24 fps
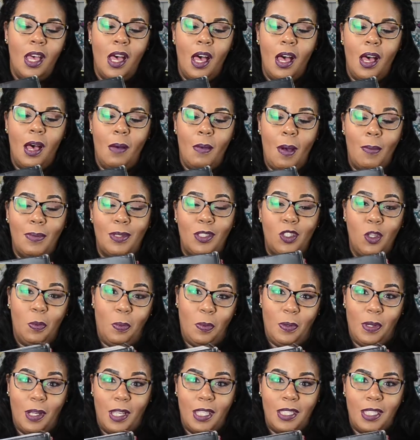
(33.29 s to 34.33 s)
I'm
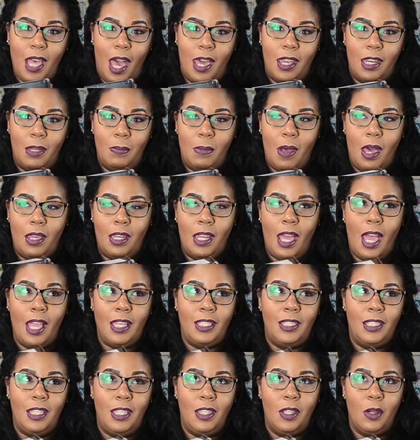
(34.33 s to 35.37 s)
super excited about it. I
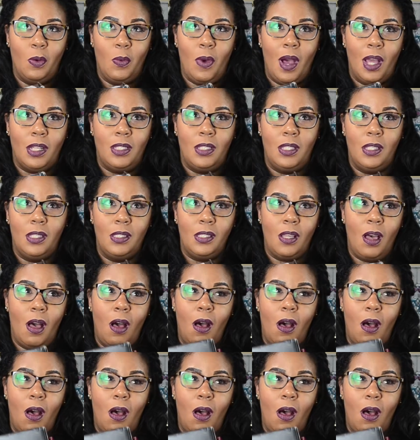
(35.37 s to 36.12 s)
see their watches